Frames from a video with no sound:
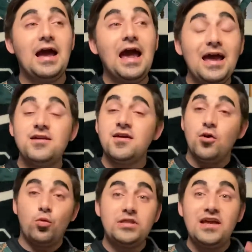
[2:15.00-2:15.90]
And
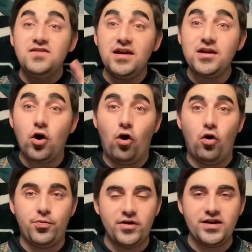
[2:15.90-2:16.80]
when they did
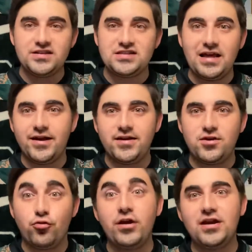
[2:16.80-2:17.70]
call plays that
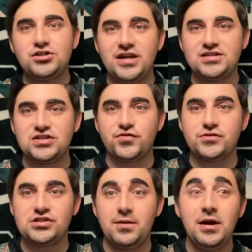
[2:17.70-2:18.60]
created chances for
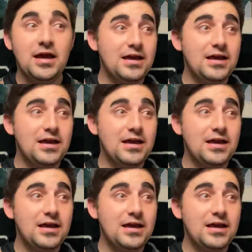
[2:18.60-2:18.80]
Sam,